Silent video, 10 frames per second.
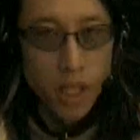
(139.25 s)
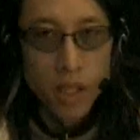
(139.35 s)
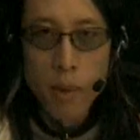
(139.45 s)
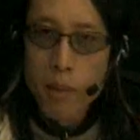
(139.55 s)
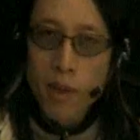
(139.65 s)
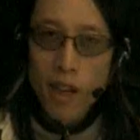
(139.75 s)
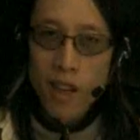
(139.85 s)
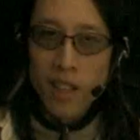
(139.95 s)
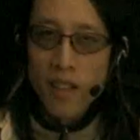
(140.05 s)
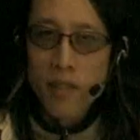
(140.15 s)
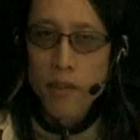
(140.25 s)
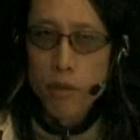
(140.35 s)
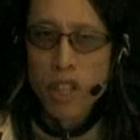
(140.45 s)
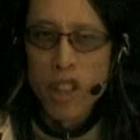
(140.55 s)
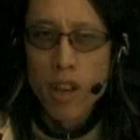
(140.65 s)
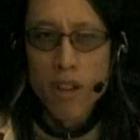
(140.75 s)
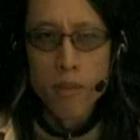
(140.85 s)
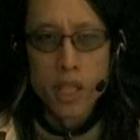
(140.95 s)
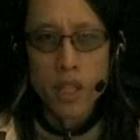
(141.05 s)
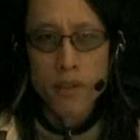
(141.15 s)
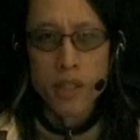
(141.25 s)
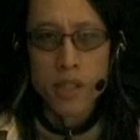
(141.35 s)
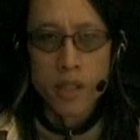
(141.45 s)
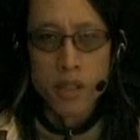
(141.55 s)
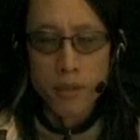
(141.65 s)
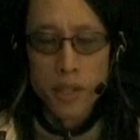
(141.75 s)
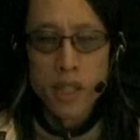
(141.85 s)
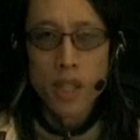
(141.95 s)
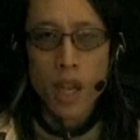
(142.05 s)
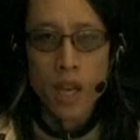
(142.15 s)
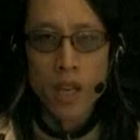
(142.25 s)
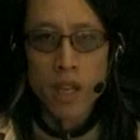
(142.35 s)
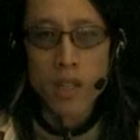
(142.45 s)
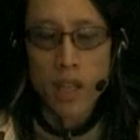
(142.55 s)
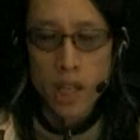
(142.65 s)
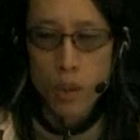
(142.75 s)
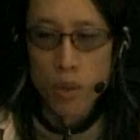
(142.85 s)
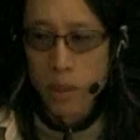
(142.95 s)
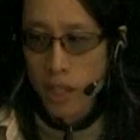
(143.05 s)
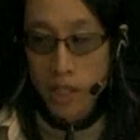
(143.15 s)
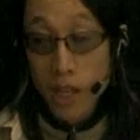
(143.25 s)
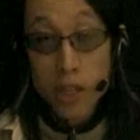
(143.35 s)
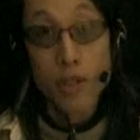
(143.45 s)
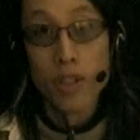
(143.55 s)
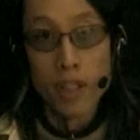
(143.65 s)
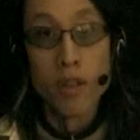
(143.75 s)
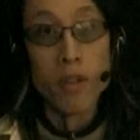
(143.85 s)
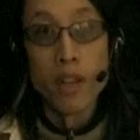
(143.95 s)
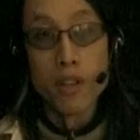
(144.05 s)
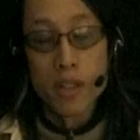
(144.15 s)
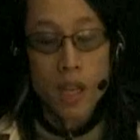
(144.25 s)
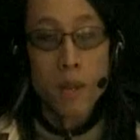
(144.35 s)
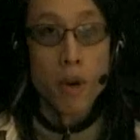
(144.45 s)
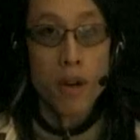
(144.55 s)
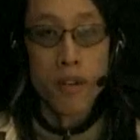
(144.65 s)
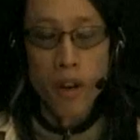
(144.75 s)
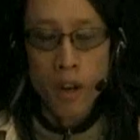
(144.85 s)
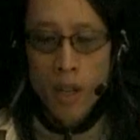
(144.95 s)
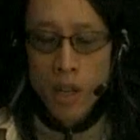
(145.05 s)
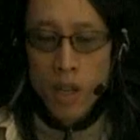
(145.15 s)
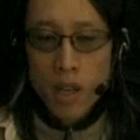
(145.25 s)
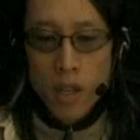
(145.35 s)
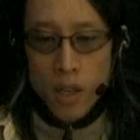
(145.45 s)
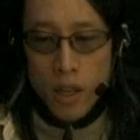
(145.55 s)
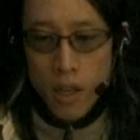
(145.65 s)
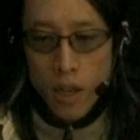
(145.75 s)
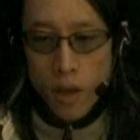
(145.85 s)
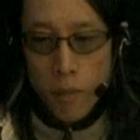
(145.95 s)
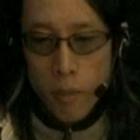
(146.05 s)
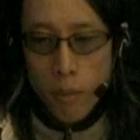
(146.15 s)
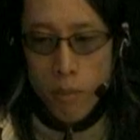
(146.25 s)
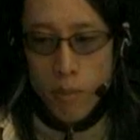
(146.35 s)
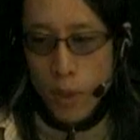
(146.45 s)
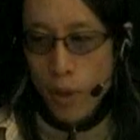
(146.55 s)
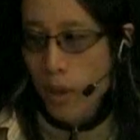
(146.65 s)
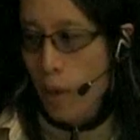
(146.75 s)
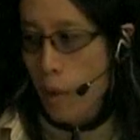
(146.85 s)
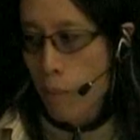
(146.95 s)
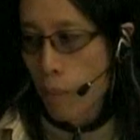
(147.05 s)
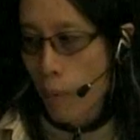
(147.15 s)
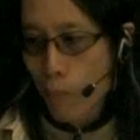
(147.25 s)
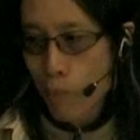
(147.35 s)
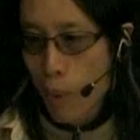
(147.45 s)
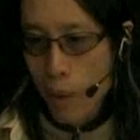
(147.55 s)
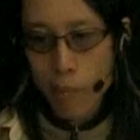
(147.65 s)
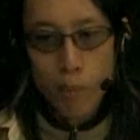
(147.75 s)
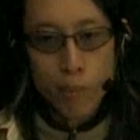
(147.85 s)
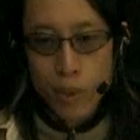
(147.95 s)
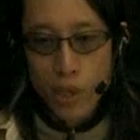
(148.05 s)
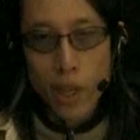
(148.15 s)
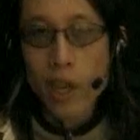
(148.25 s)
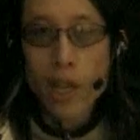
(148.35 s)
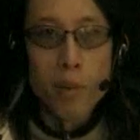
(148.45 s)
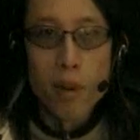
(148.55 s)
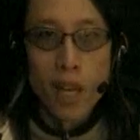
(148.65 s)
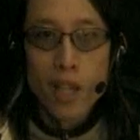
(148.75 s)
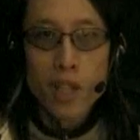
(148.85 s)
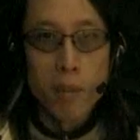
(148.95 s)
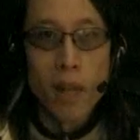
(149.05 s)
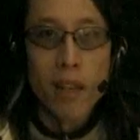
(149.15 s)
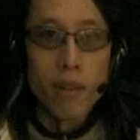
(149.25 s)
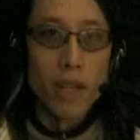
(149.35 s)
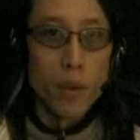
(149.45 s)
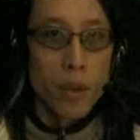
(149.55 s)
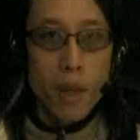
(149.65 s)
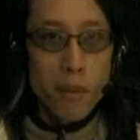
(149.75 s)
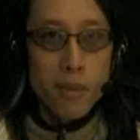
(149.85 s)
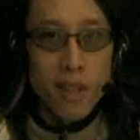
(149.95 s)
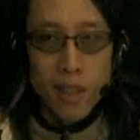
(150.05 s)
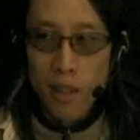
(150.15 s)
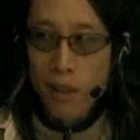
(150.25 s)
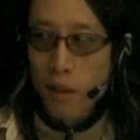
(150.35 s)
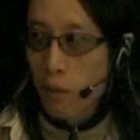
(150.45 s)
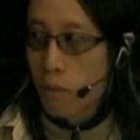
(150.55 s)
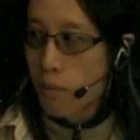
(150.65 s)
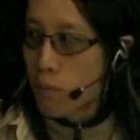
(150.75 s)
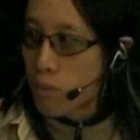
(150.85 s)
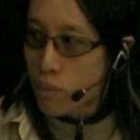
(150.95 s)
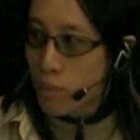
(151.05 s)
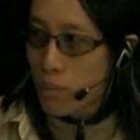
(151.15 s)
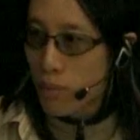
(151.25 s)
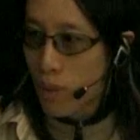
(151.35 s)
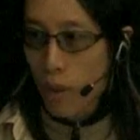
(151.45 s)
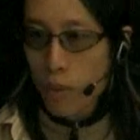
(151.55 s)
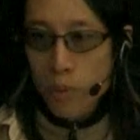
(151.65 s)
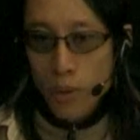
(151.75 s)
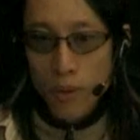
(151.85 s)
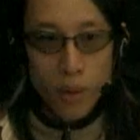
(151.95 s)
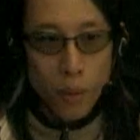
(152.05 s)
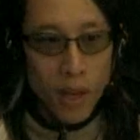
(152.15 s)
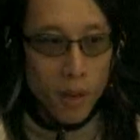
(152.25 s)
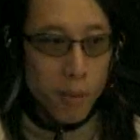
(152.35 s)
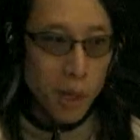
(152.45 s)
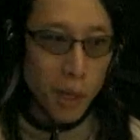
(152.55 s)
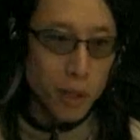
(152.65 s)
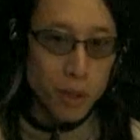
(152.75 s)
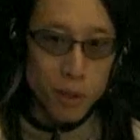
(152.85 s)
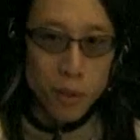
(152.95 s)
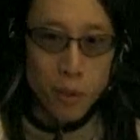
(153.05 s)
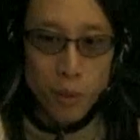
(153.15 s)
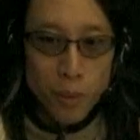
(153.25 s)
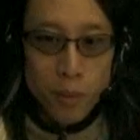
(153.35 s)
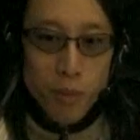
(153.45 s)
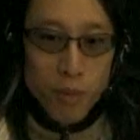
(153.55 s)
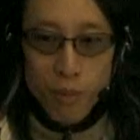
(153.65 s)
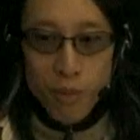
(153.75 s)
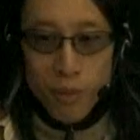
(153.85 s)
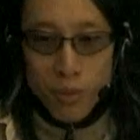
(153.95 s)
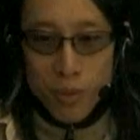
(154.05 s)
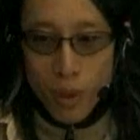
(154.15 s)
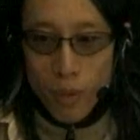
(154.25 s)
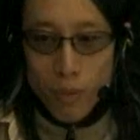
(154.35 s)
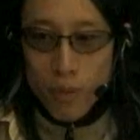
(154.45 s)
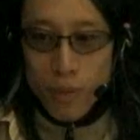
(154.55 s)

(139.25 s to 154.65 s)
because maybe I, have never really thought of myself as a sophisticated intellectual, because I certainly don't understand modern art. Um, you know, I, I'm I'm I'm just like anybody else. I play video games. I you know surf the web. I like to you know